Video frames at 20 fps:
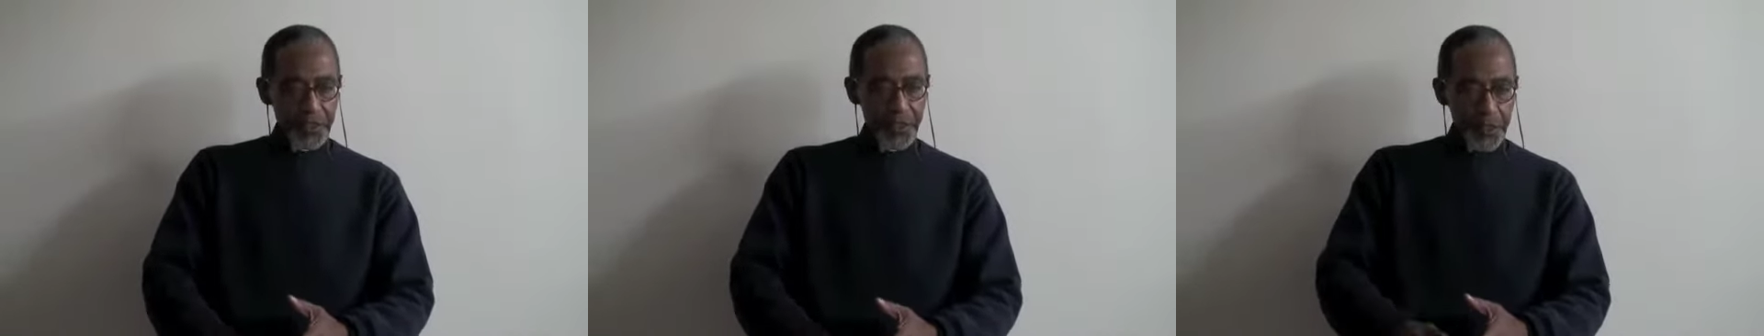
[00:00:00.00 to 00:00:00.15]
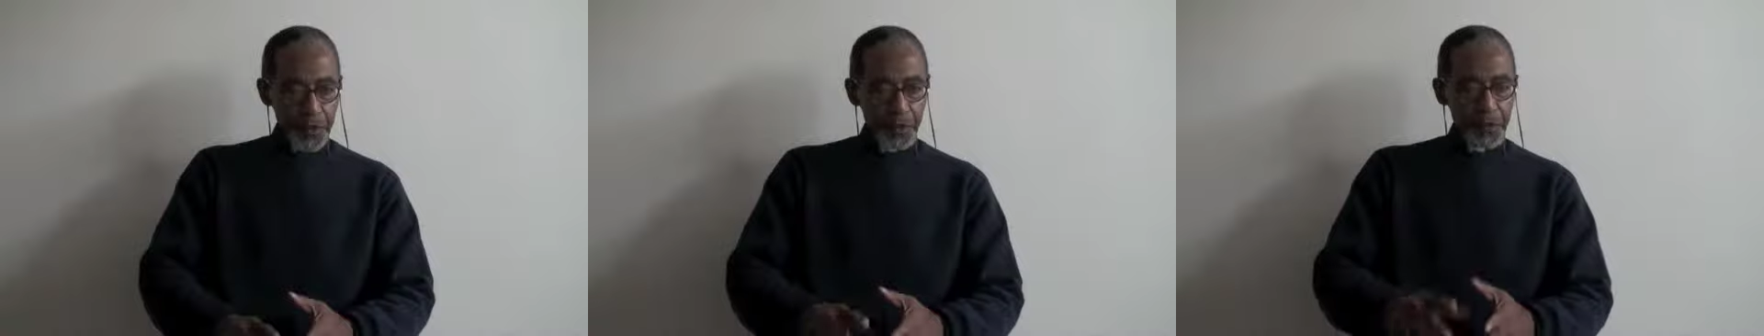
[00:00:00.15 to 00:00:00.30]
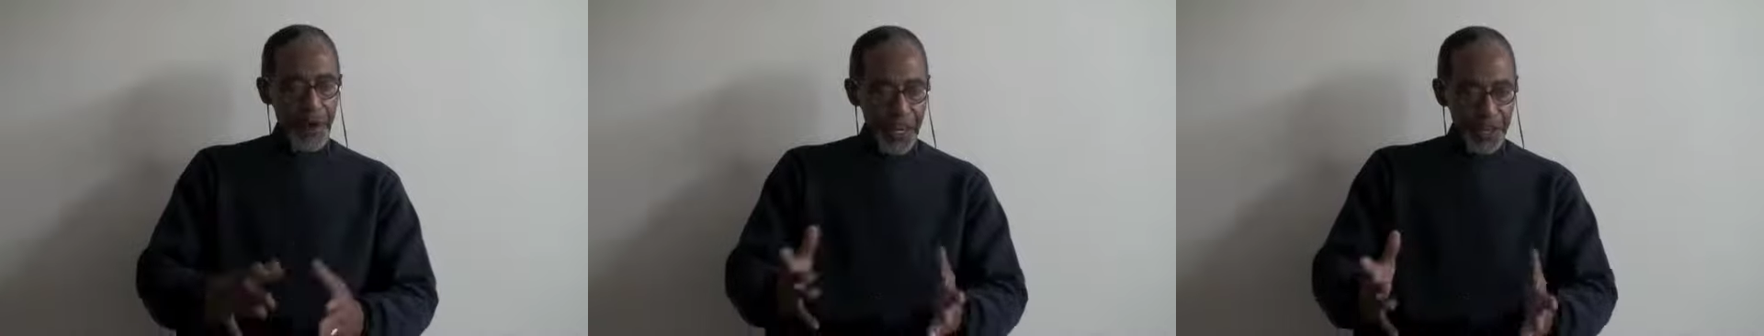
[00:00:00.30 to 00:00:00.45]

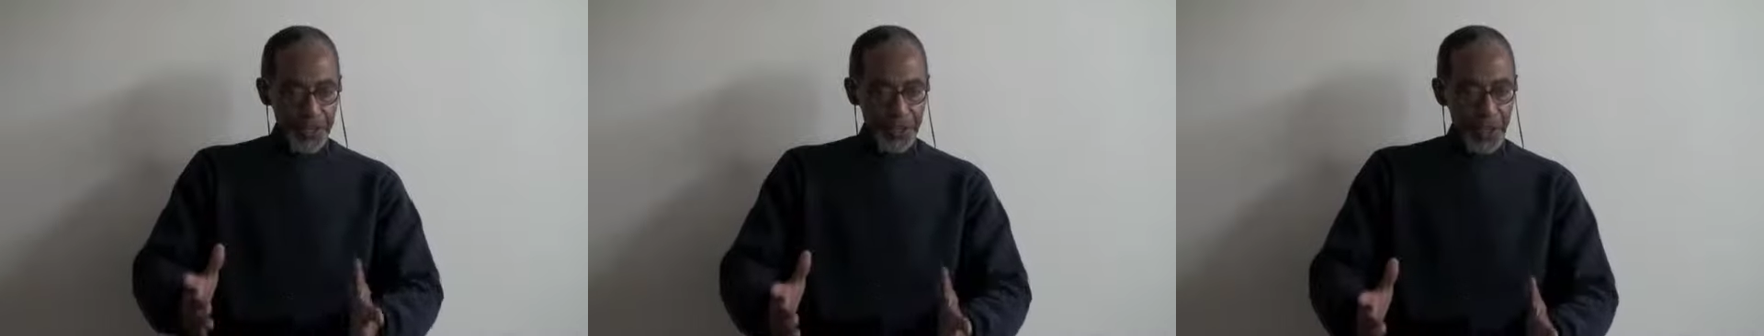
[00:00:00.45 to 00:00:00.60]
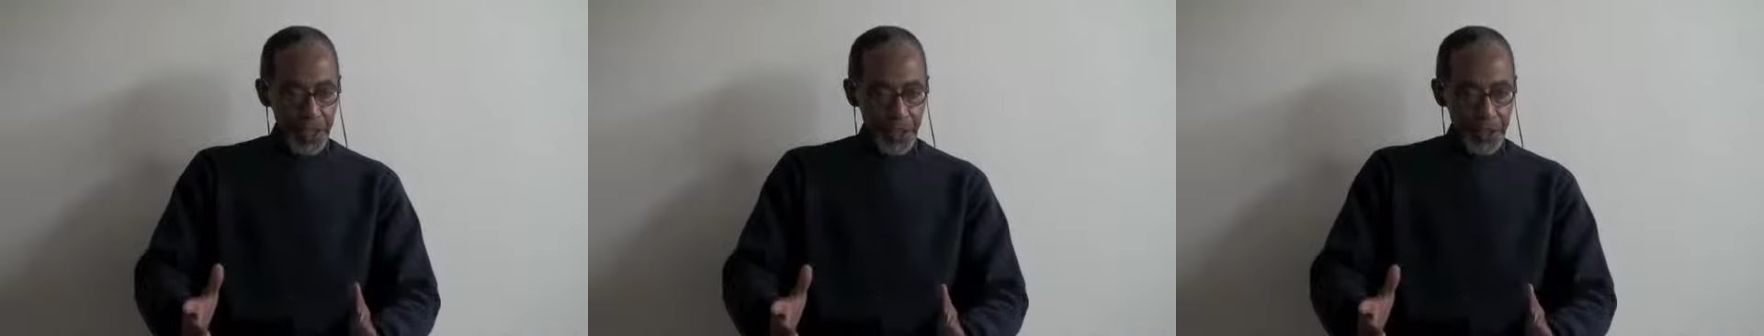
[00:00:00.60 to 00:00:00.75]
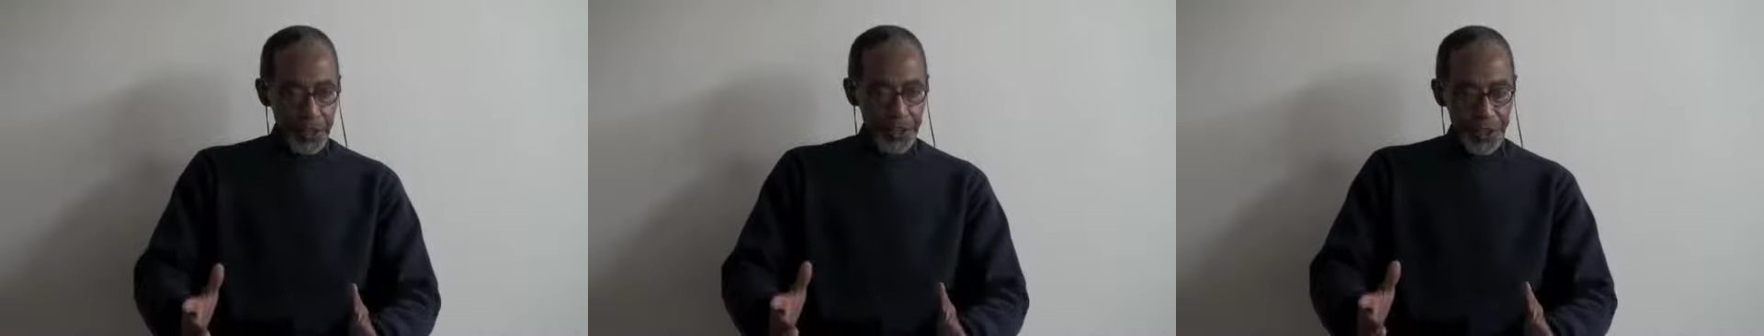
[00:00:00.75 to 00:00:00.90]
the major
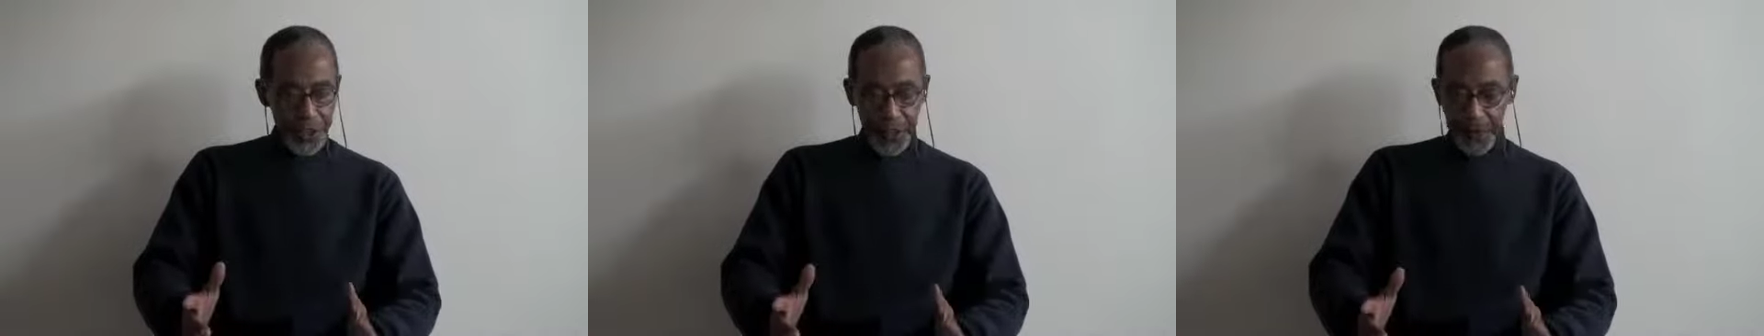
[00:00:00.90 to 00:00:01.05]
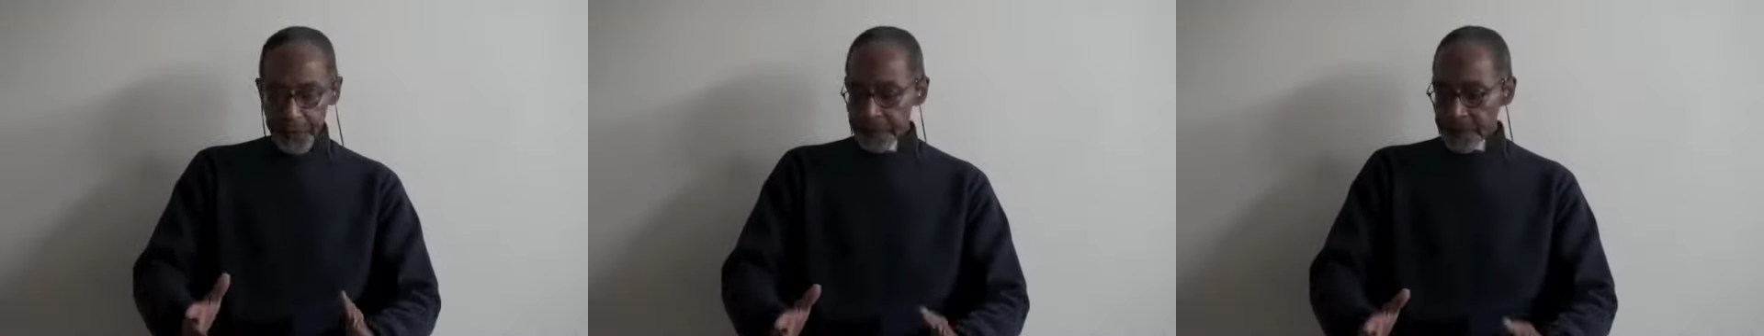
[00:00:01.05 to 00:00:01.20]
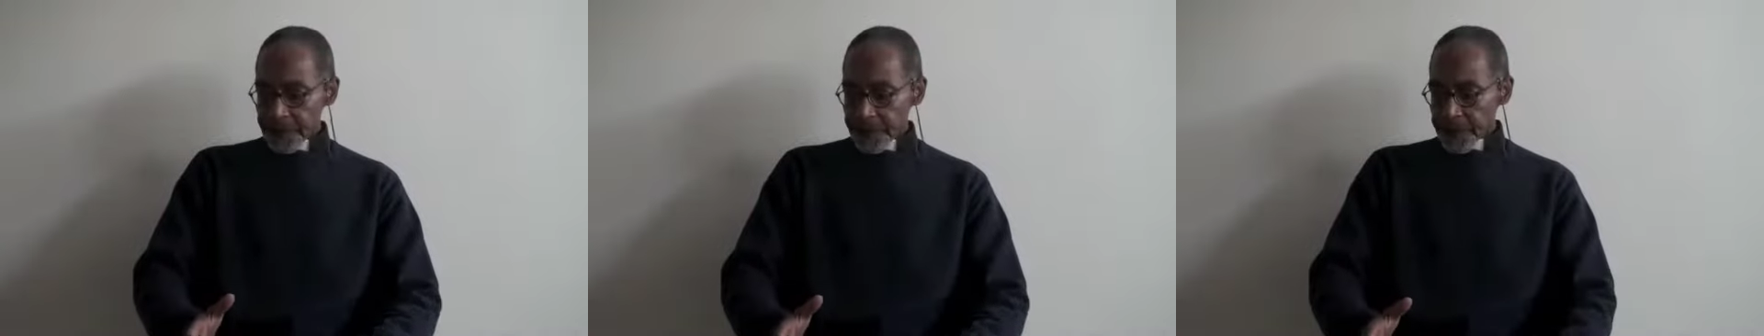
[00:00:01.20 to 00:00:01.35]
clergy,
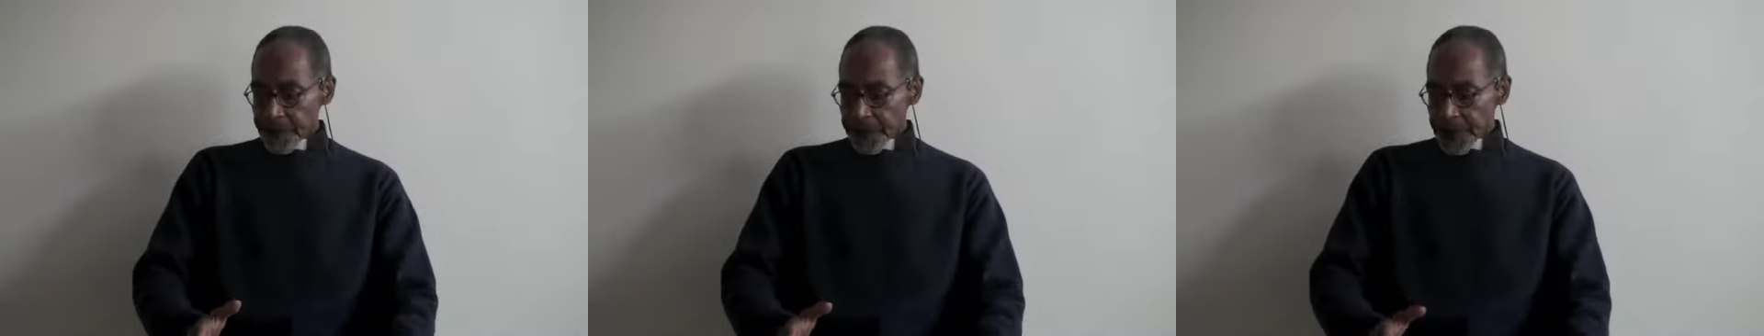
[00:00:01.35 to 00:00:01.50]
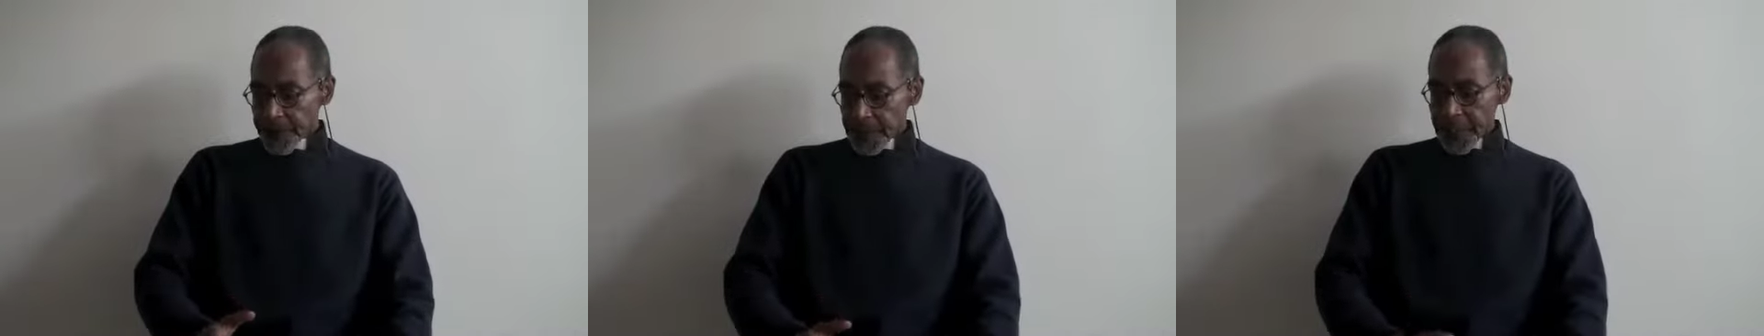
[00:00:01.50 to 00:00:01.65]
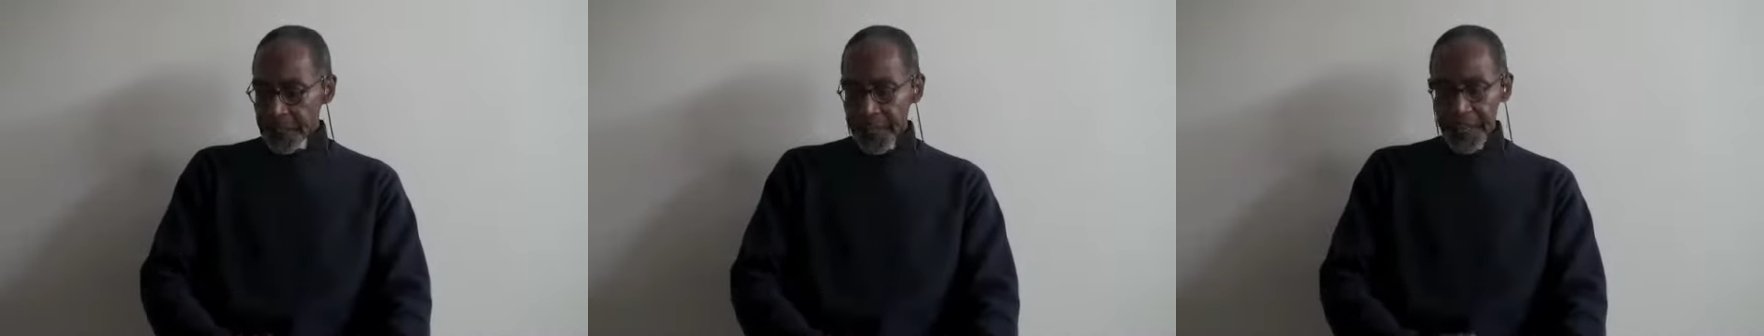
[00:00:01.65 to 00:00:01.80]

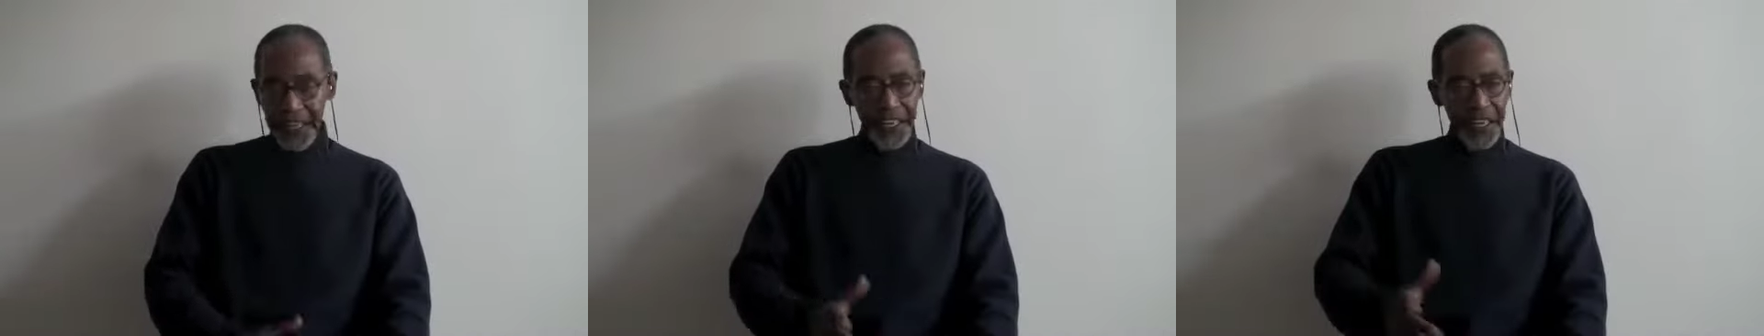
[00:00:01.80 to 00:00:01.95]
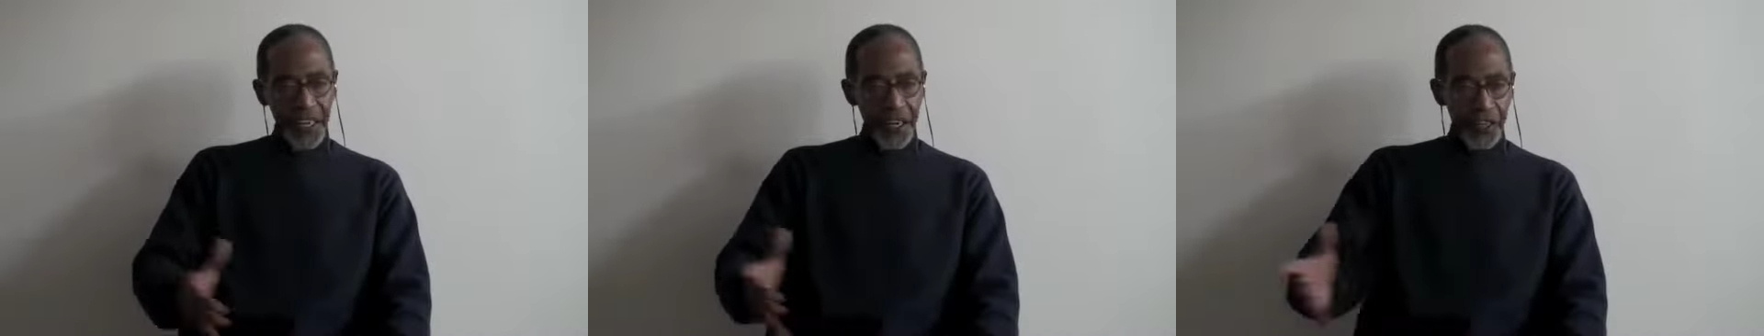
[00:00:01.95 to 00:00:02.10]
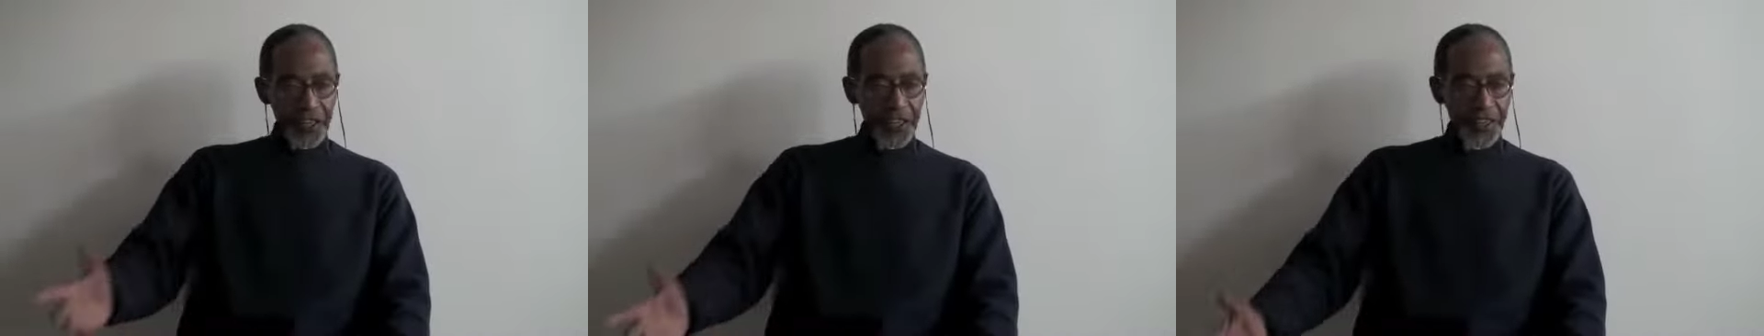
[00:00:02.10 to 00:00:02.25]
and
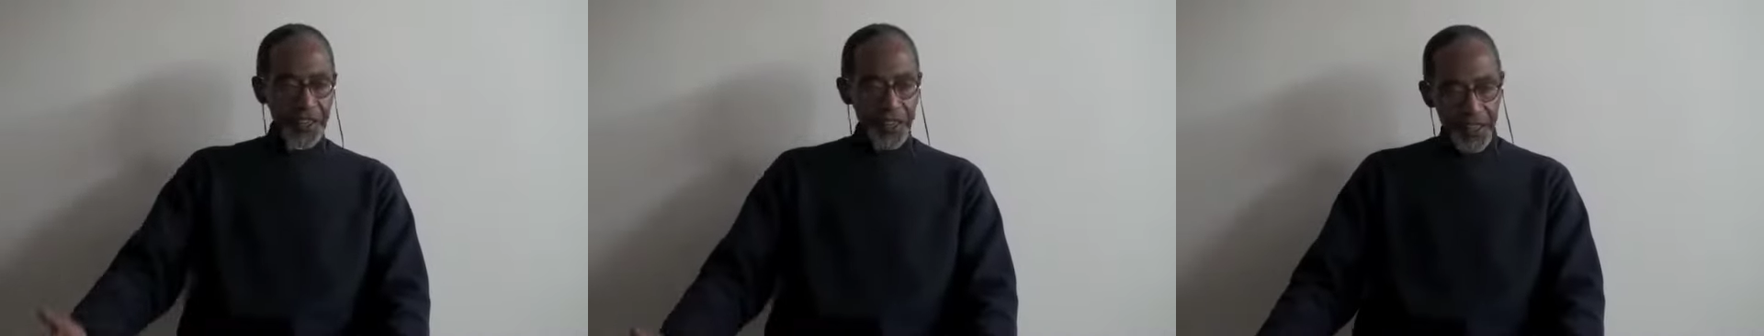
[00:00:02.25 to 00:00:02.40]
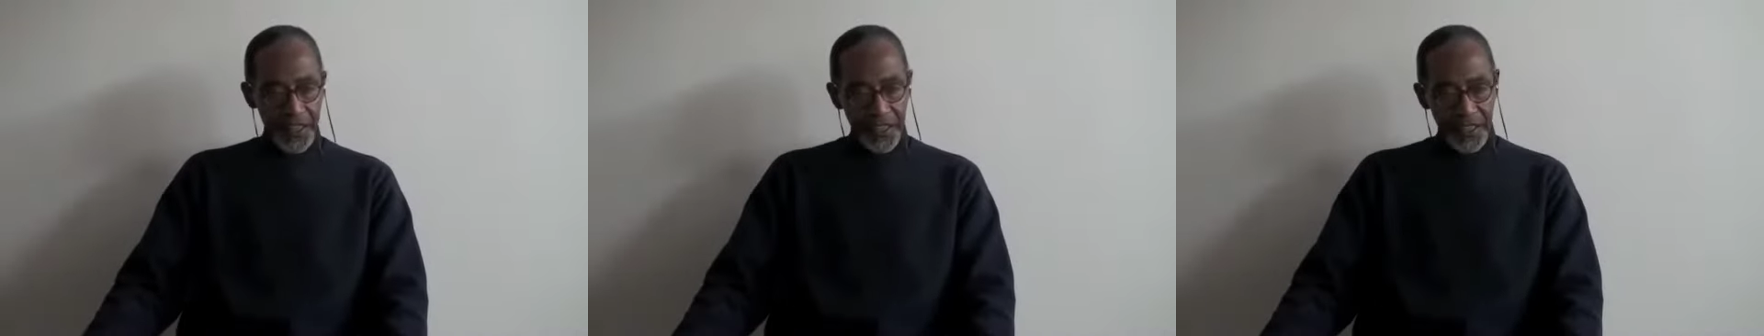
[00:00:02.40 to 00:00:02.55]
held